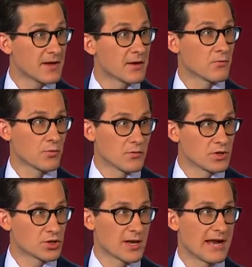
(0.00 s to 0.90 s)
of it,
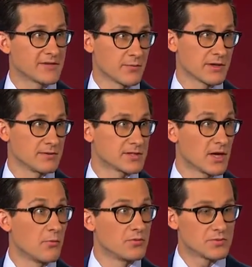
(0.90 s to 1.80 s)
we should have some
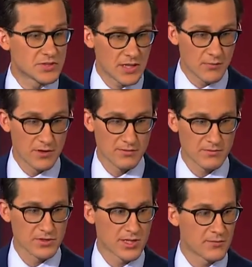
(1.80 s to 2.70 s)

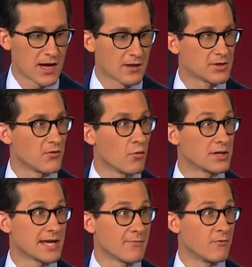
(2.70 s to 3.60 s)
knowledge of
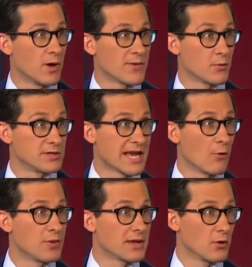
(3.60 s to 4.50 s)
what type of weapon it was,
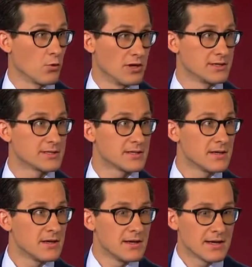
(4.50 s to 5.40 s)
how big it was.
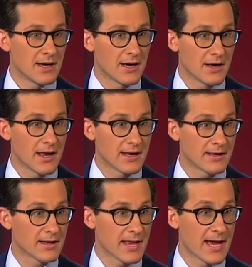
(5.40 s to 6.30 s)
And
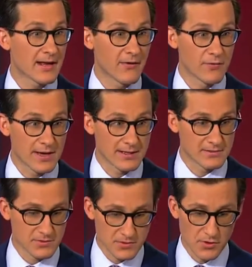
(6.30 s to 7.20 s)
I think that if we
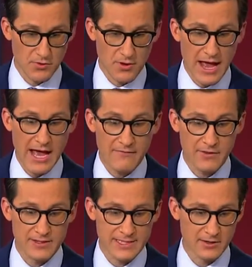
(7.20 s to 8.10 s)
can
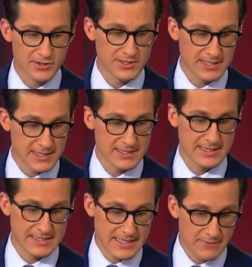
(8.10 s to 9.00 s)
have the intelligence that says
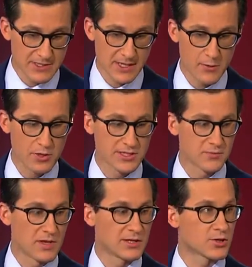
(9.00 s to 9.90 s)
this seems like it was a
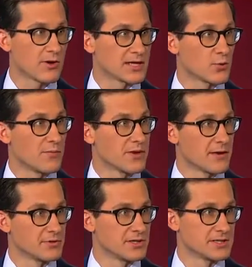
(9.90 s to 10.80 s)
miniaturized weapon
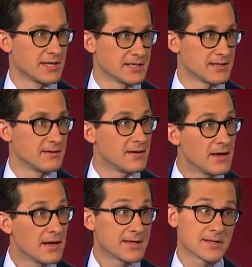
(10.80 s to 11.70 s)
that was just tested,
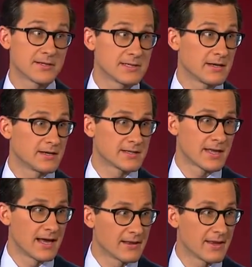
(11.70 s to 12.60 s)
is going to tell us
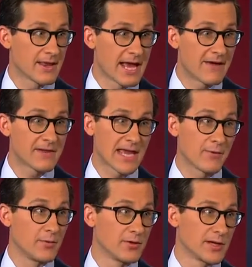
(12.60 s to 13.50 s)
that they have the
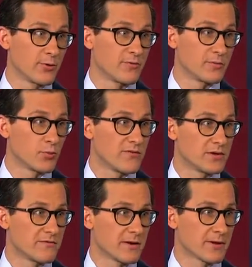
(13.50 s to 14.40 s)
capability we've
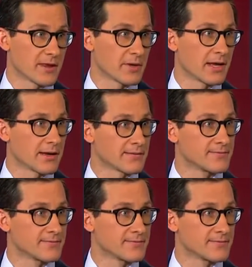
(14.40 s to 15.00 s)
been fearing them getting.